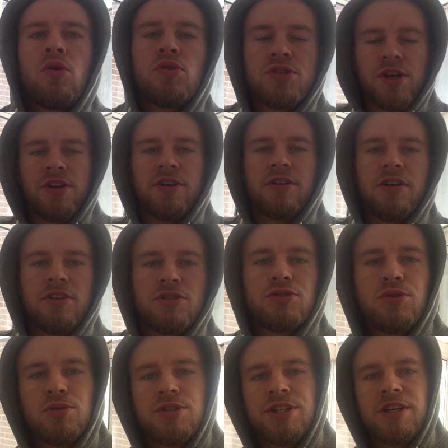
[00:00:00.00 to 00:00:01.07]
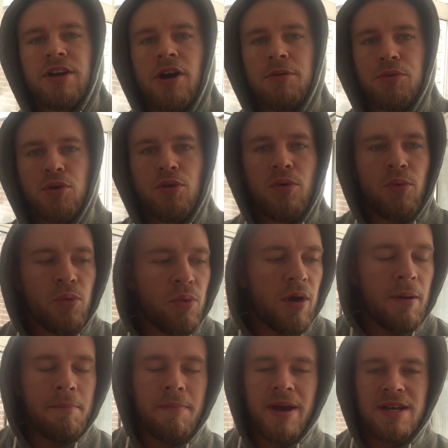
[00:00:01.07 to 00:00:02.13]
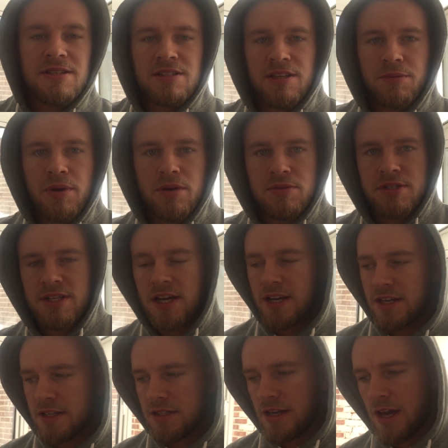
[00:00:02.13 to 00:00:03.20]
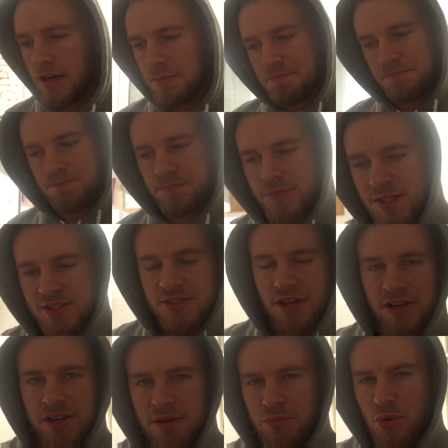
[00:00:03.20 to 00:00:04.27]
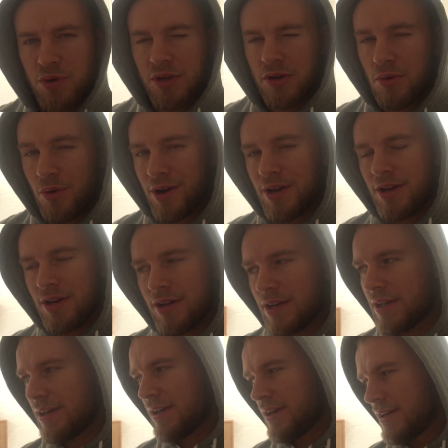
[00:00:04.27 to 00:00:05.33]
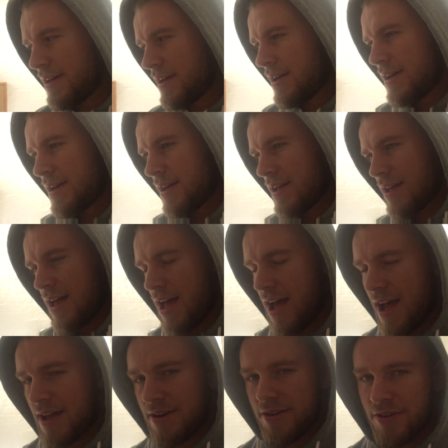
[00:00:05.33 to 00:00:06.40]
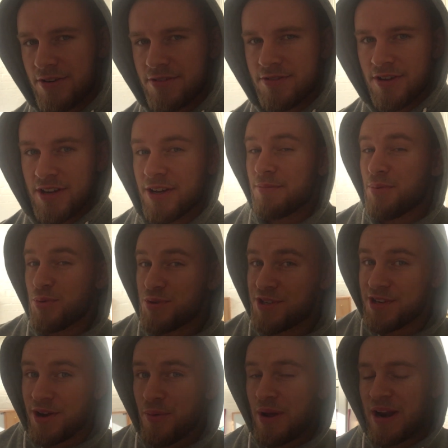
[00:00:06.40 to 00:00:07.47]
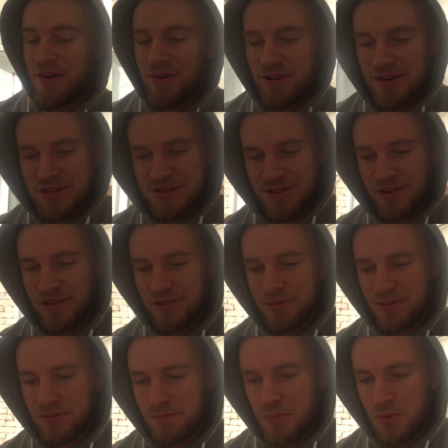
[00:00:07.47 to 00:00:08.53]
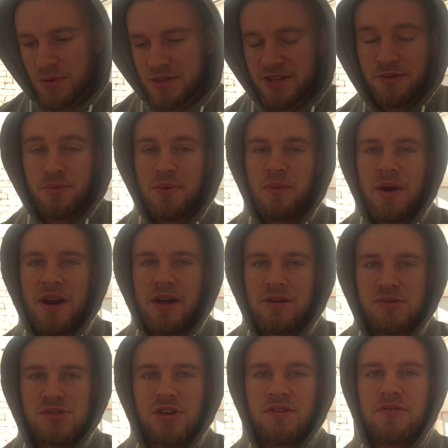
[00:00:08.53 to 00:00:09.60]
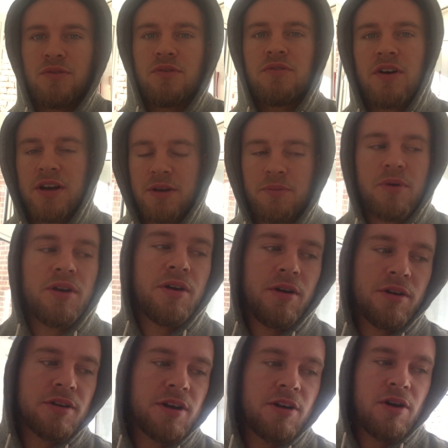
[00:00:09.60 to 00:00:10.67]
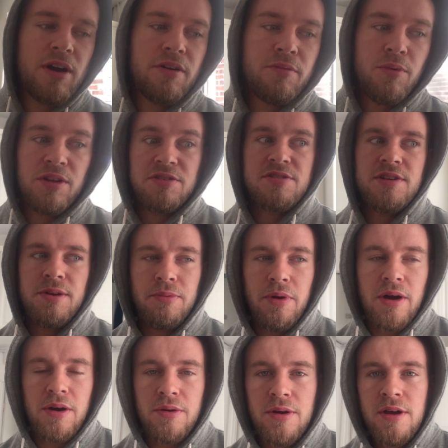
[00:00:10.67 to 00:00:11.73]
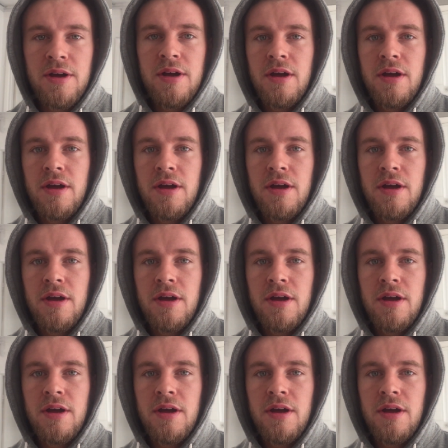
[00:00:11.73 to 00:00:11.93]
What's going on, guys? George here. Hope you're all amazingly well today. This Sunday morning, quite early, and I ain't gonna bullshit. I went out last night with the boys. Everyone went out, so I thought, fuck it, why not go out once in a while?